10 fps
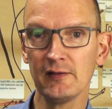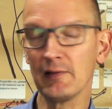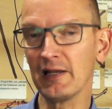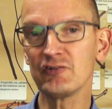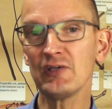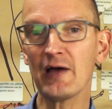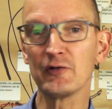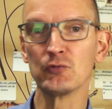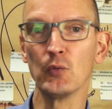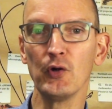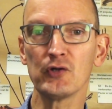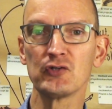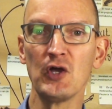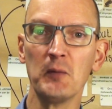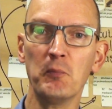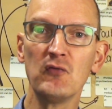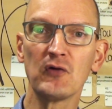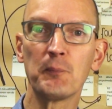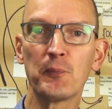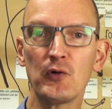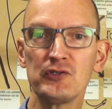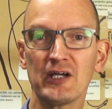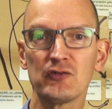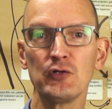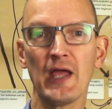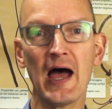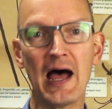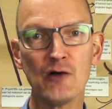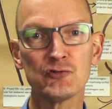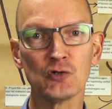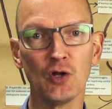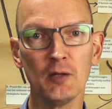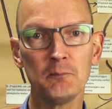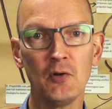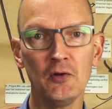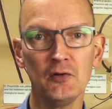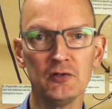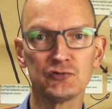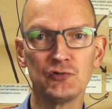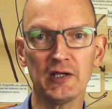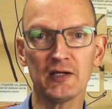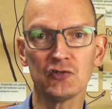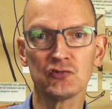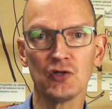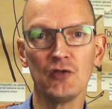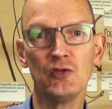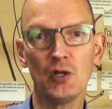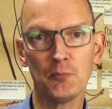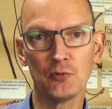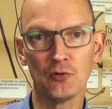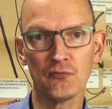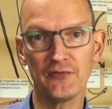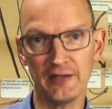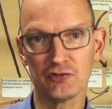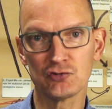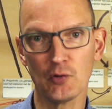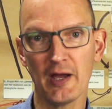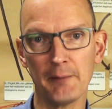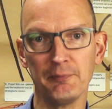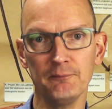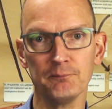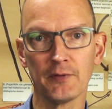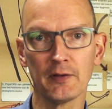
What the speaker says: Well, let's see how this works. Moving a project to the out column triggers a number of things to happen.